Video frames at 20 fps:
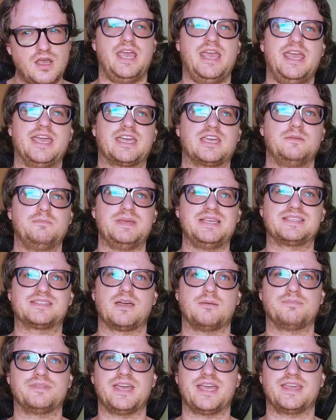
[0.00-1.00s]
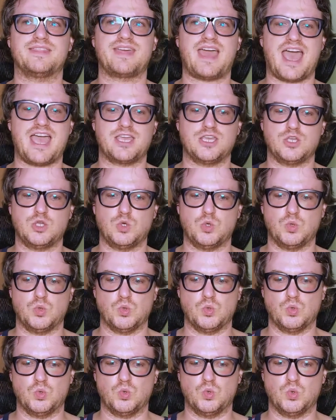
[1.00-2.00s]
It can be something that
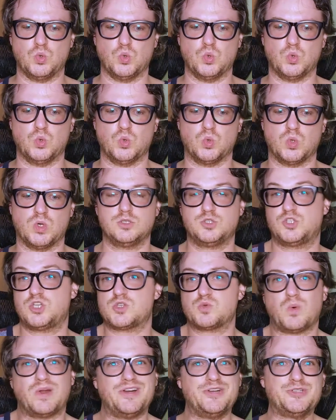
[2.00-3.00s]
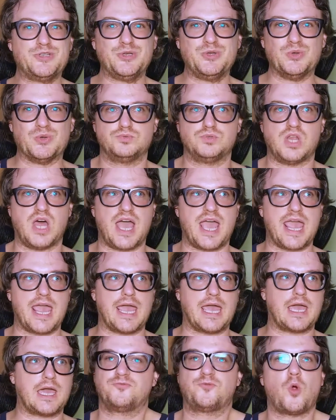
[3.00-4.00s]
you just want to do.
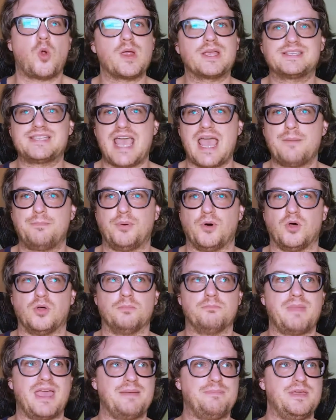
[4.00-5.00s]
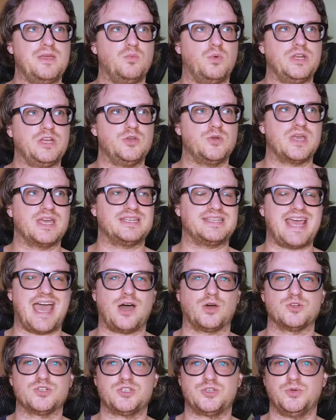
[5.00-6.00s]
Like, for example, maybe when you get
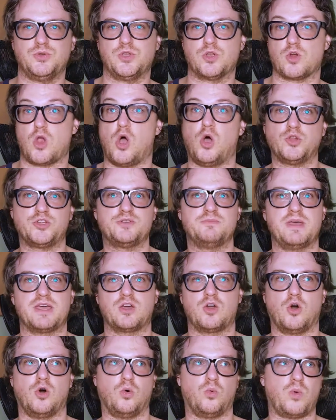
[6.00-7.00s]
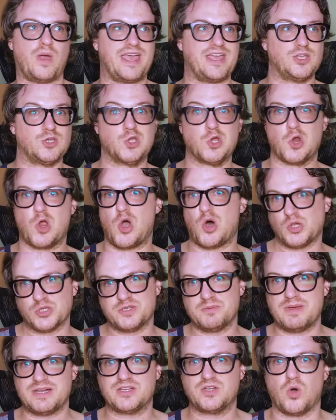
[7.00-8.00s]
down to your ultimate goal weight, your
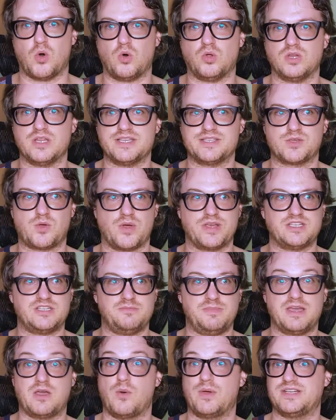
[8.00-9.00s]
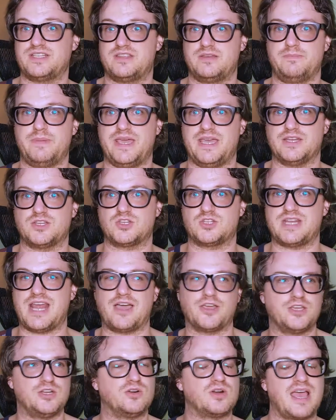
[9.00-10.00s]
ultimate goal is going to be going to the beach. Now,
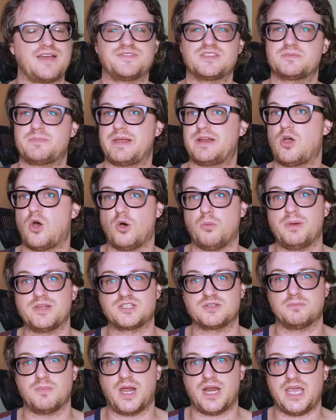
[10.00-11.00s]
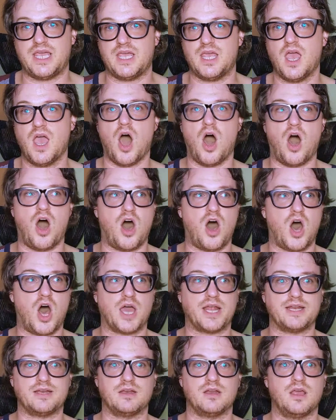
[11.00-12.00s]
you don't have to spend a whole bunch of money
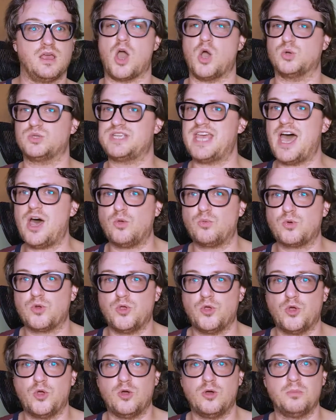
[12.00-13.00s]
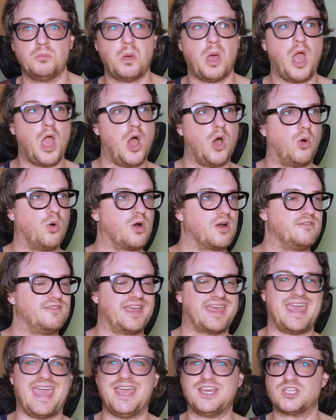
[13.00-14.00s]
on a hotel room or a
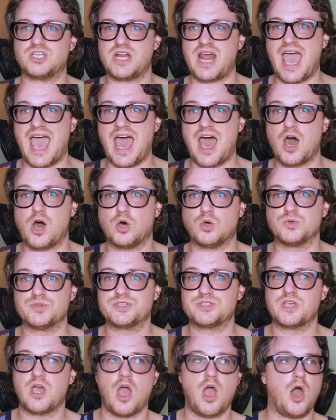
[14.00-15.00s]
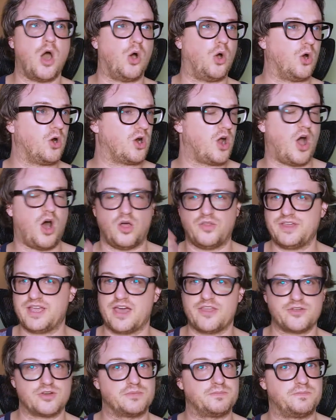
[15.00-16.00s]
vacation house or all the
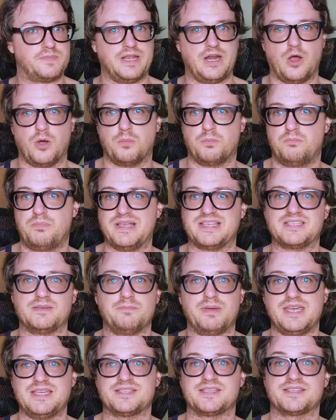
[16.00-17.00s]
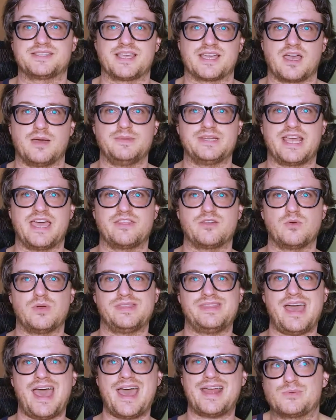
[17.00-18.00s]
other, bits and pieces that come together with
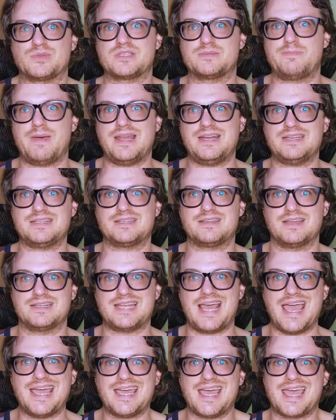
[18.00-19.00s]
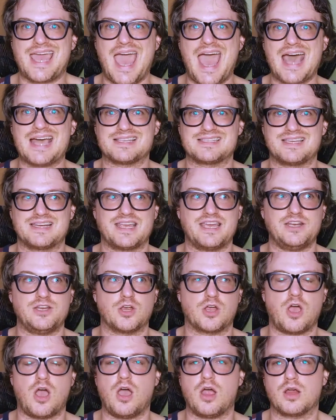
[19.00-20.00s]
that. Spend a tank of gas and get in your
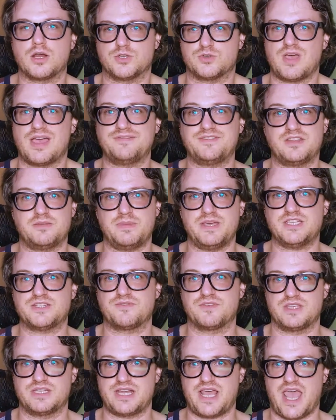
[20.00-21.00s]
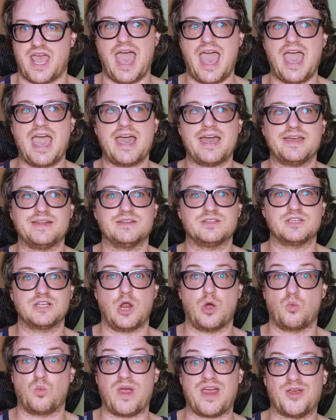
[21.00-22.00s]
car and drive to the beach for the day. And,
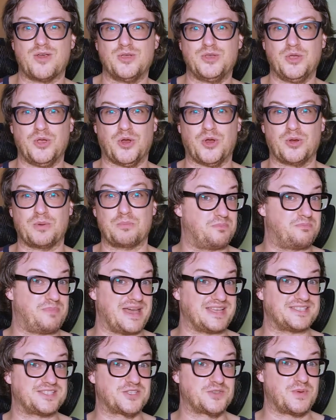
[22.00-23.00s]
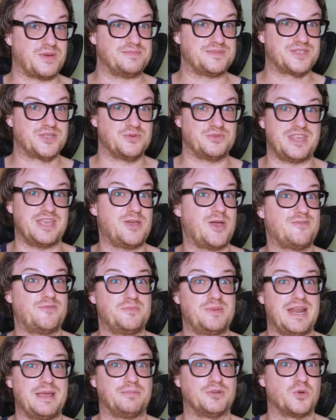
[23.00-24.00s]
wear your best swimsuit that you haven't
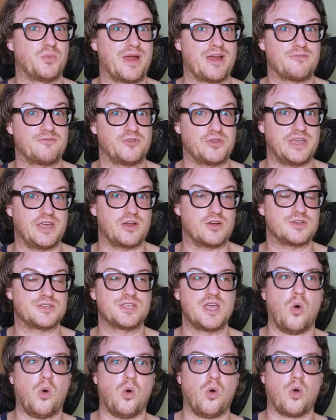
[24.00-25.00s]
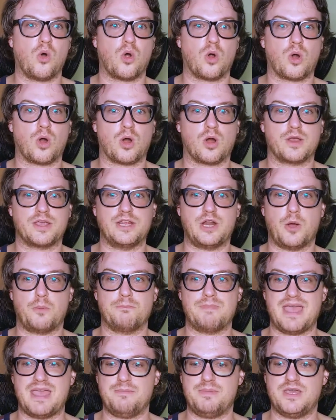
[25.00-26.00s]
been able to wear for years. Or,
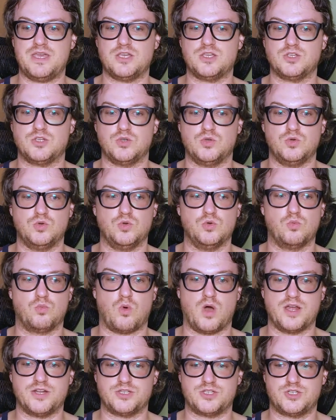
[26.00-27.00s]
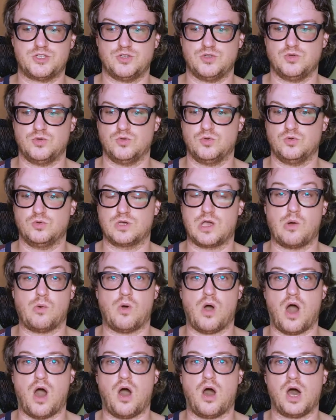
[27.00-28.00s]
maybe you want to go
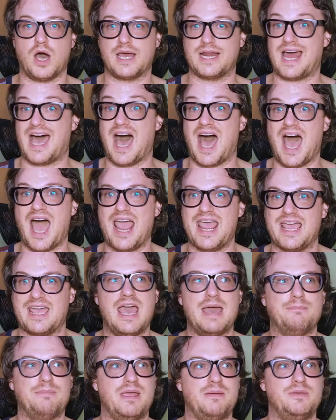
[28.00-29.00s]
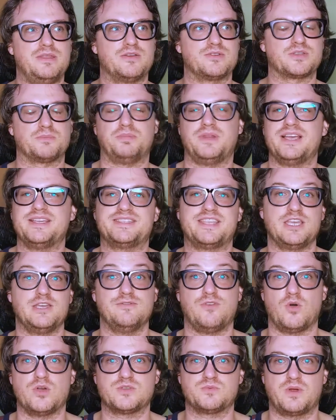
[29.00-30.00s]
on a hike. Maybe there's a place that you've
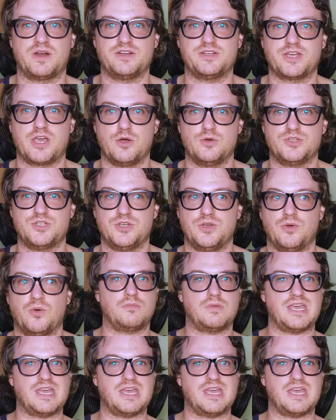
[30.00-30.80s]
always wanted to go to.